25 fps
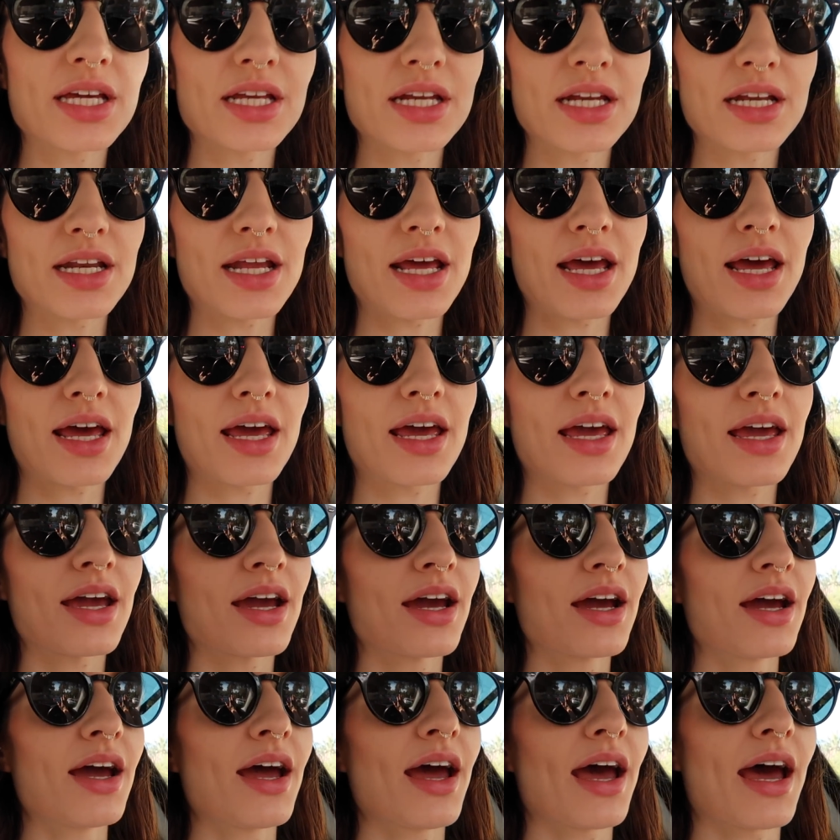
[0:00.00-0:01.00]
eating day,
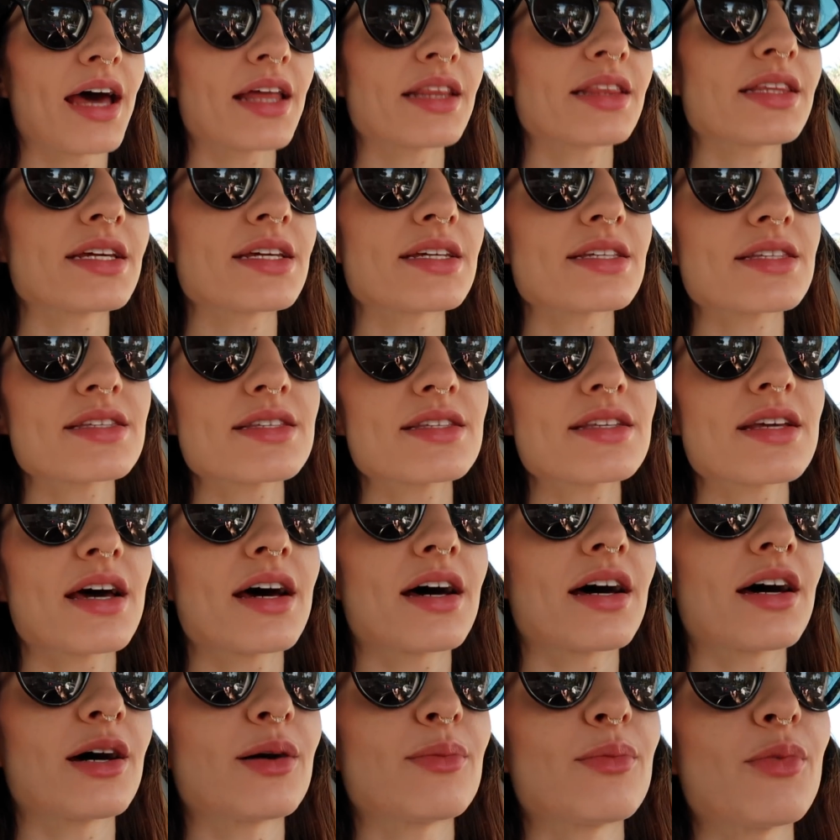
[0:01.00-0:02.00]
at least
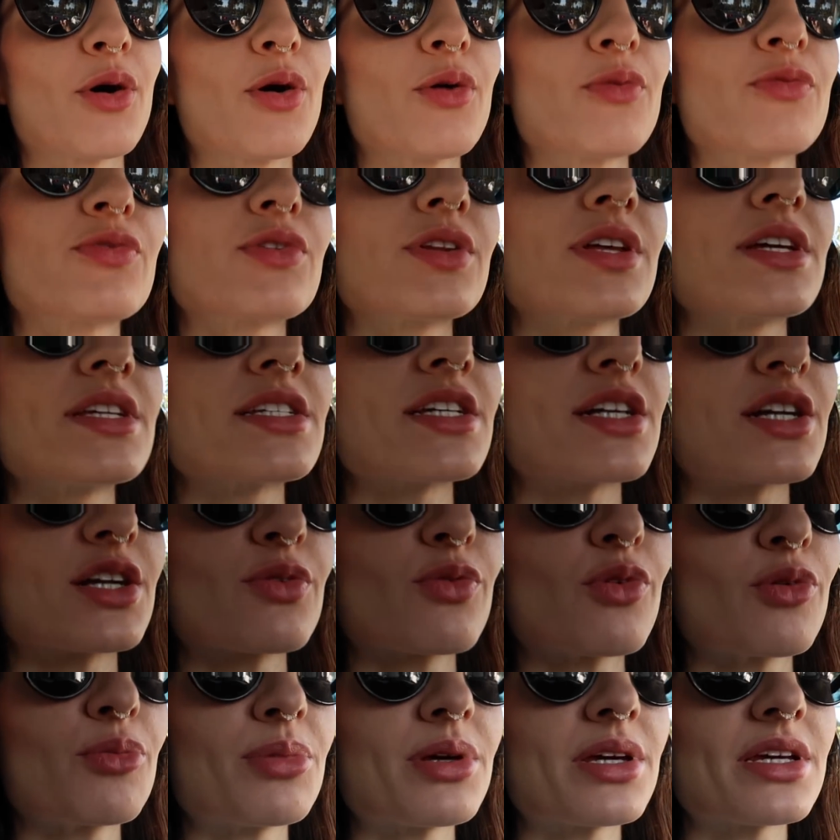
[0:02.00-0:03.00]
hopefully
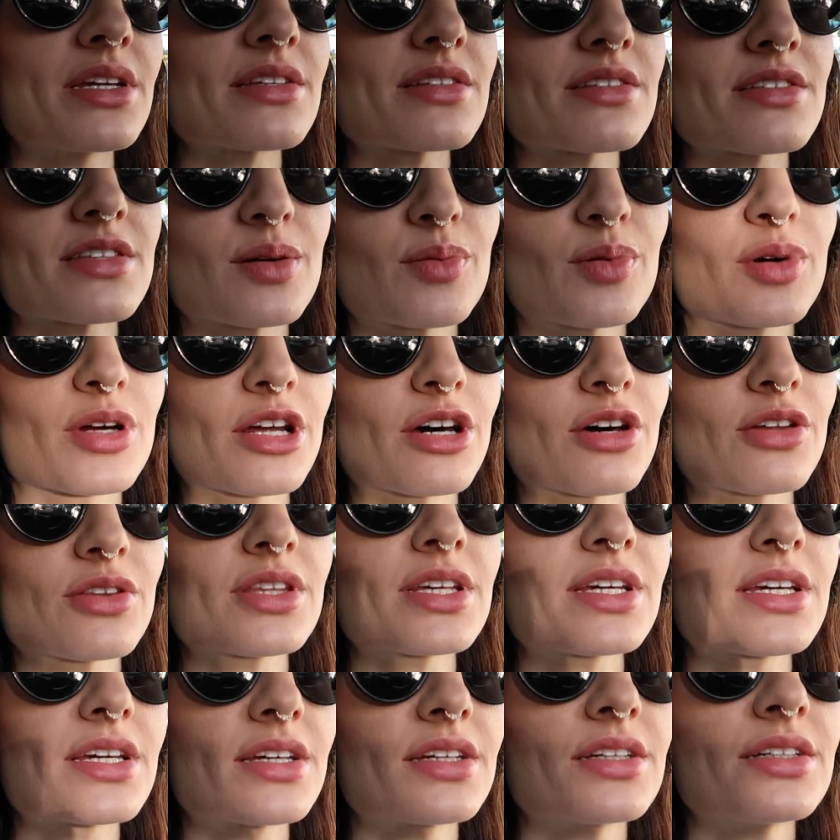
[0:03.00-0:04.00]
dinner will be somewhat
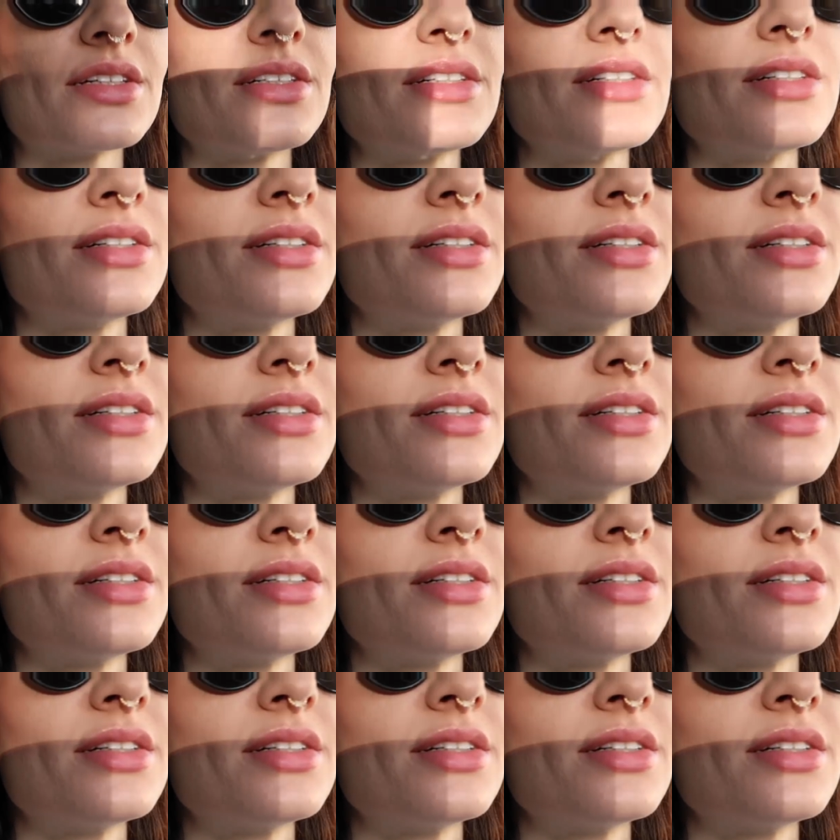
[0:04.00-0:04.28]
healthy.